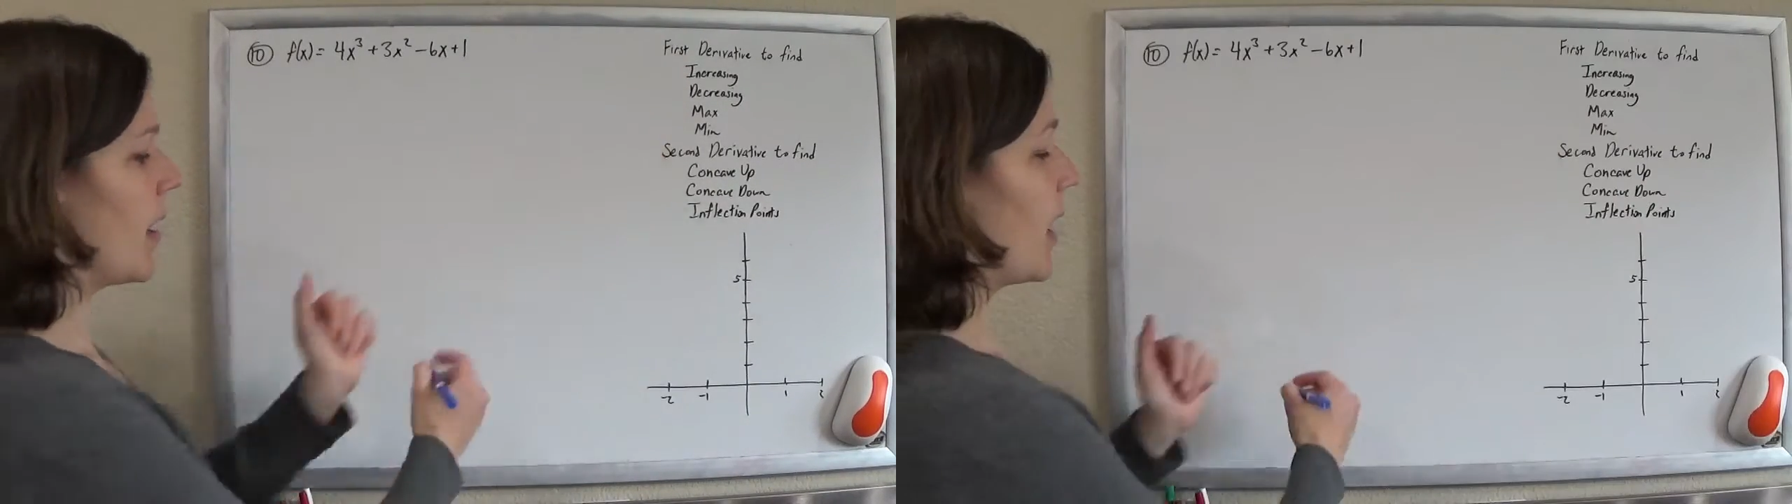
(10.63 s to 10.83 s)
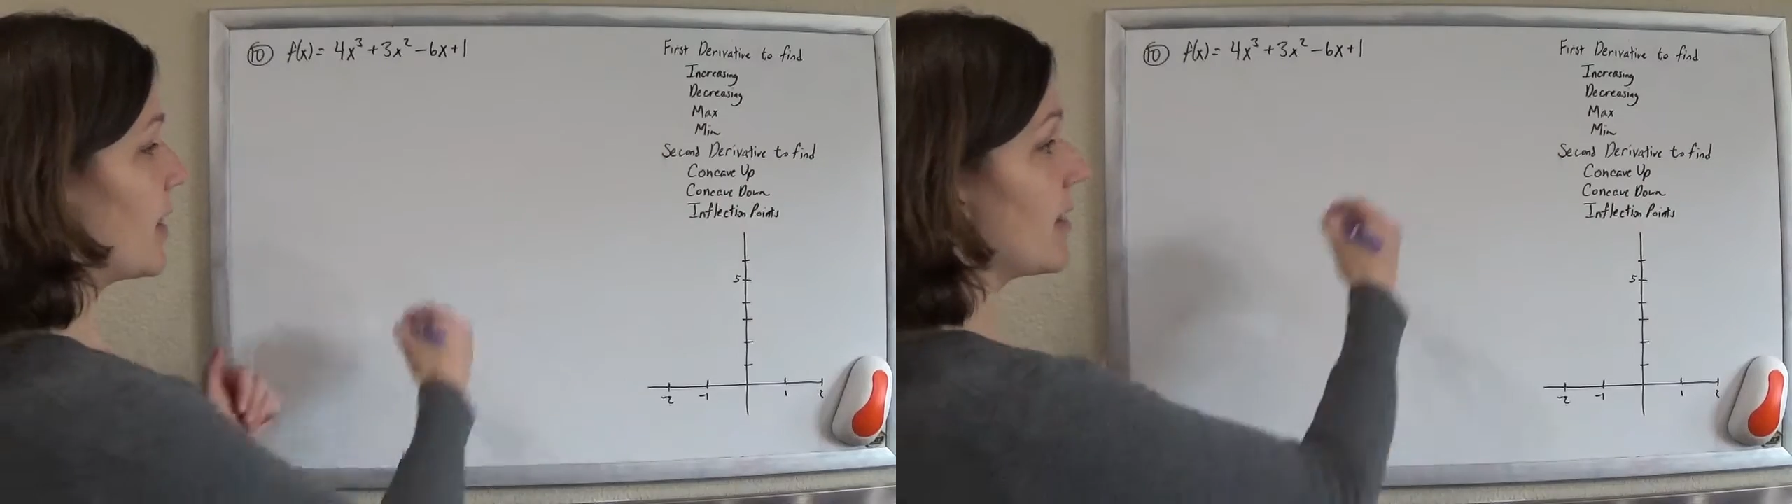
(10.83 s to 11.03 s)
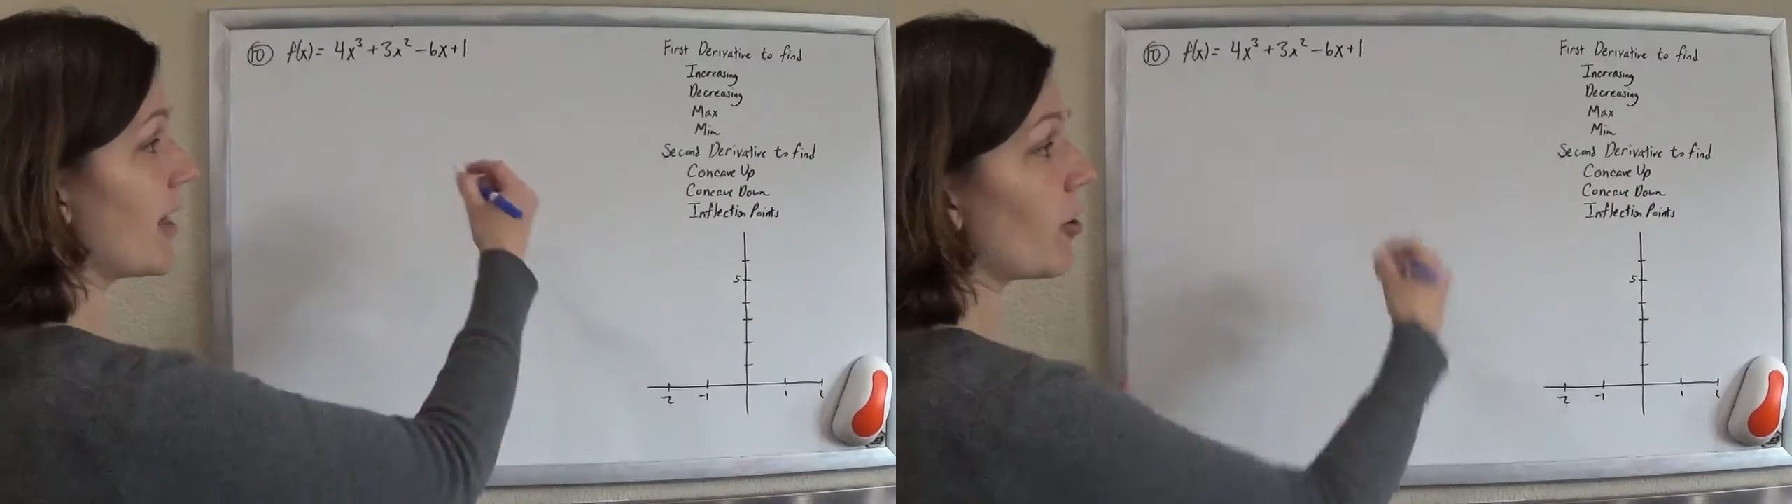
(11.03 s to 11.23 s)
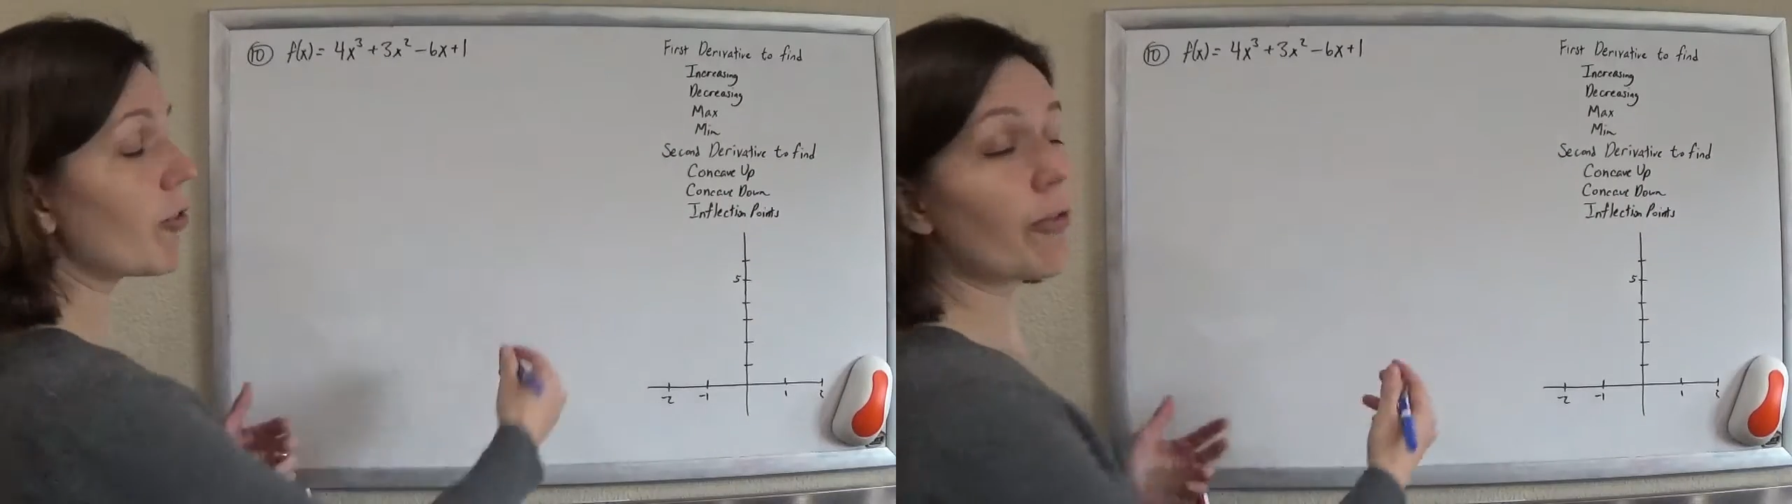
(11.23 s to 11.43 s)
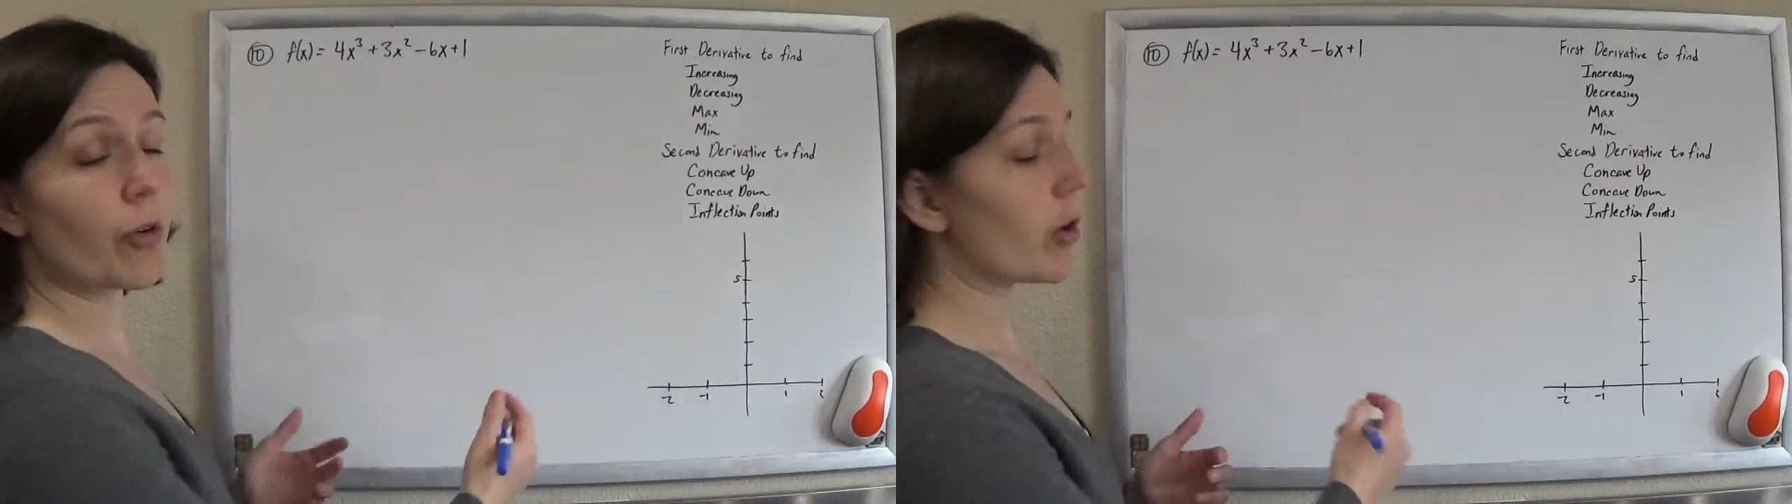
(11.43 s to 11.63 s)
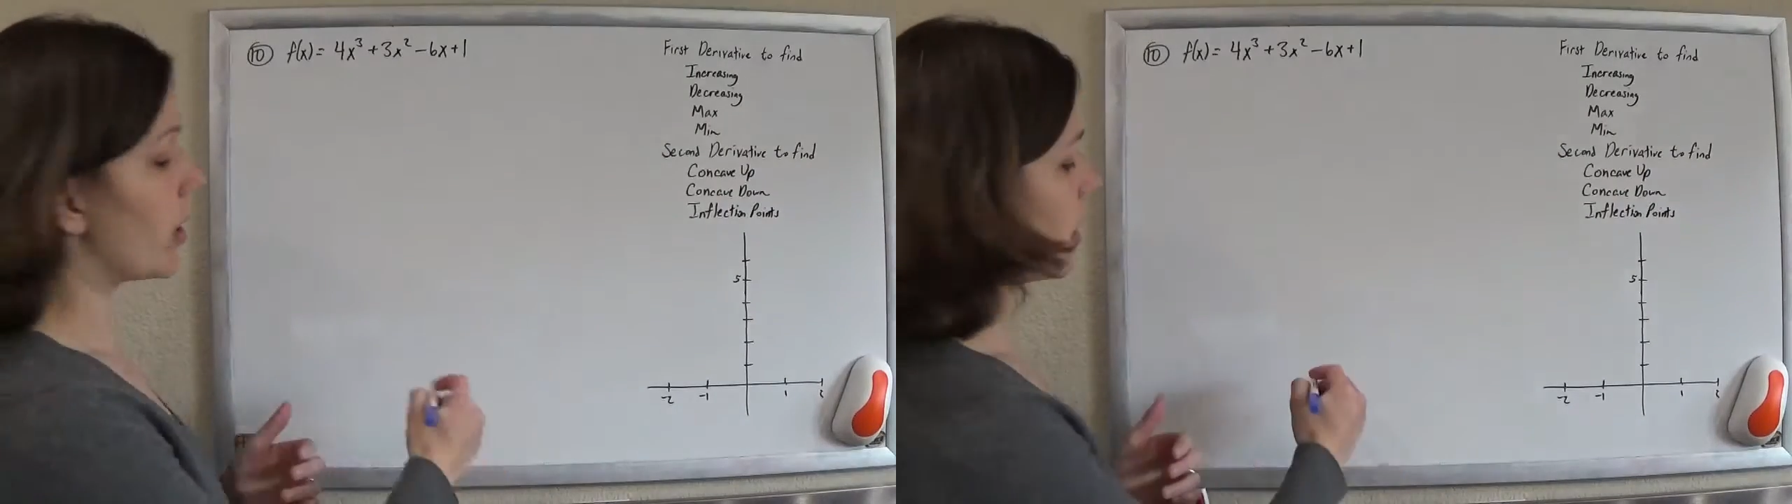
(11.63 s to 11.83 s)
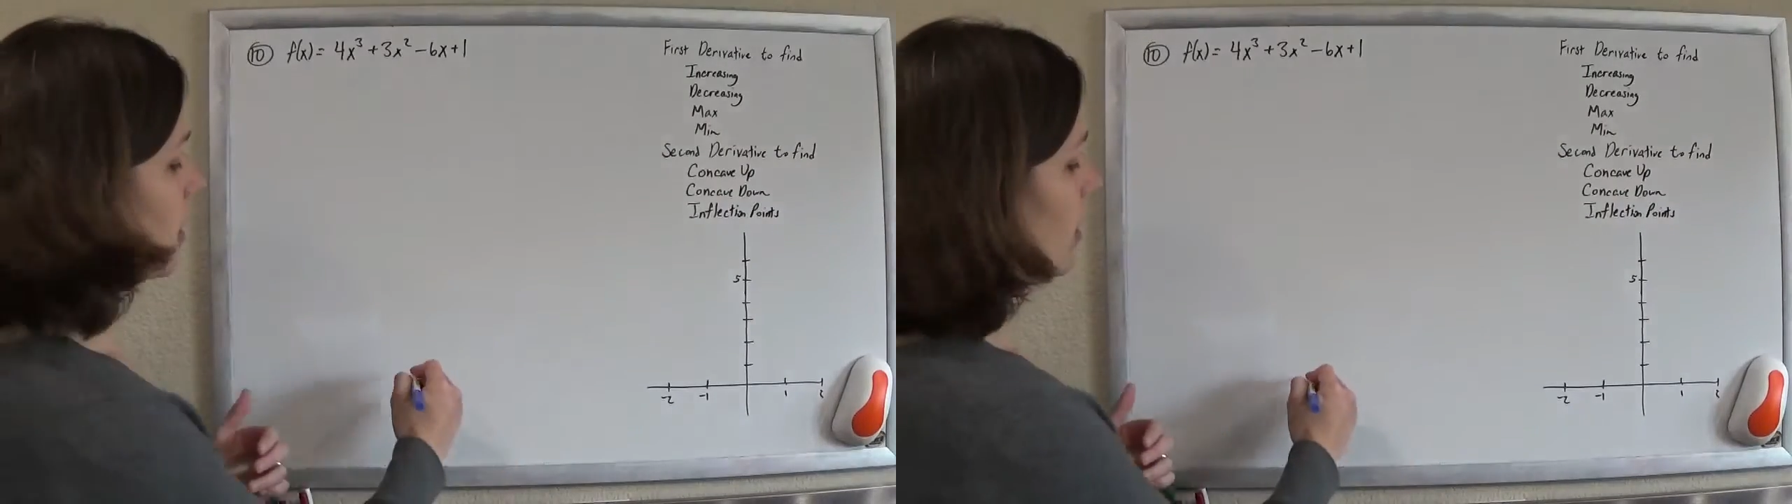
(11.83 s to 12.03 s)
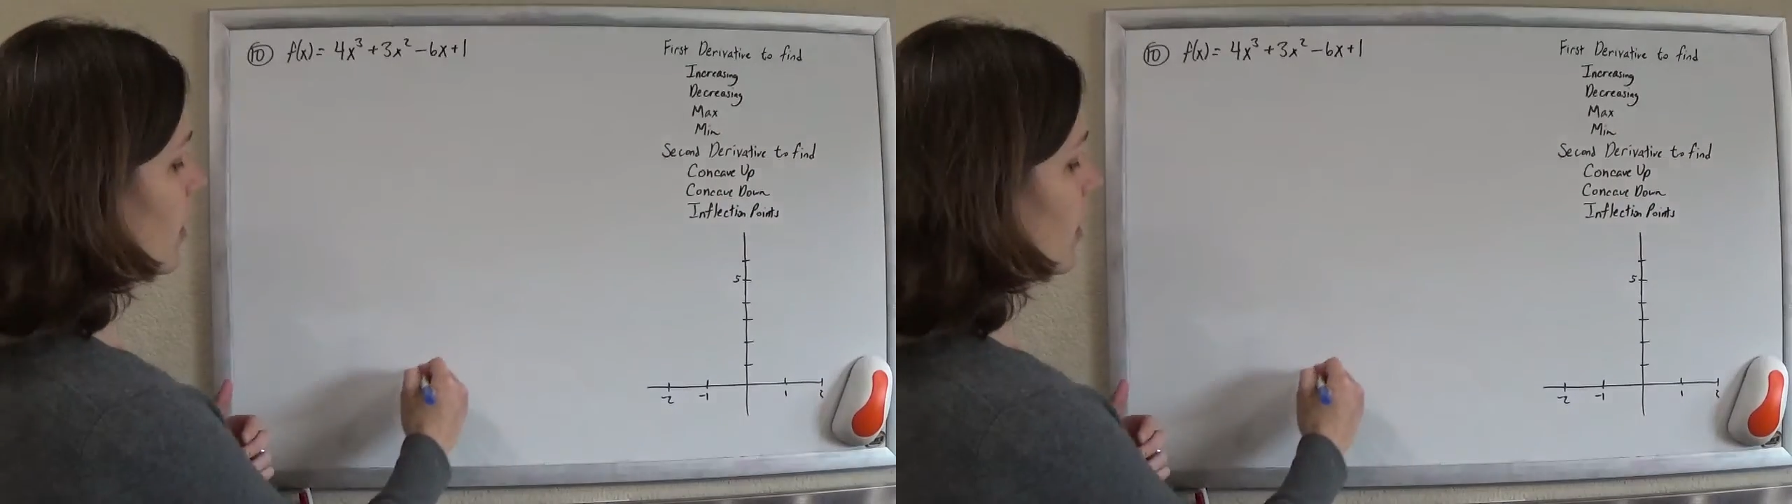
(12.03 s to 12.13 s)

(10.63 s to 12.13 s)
and therefore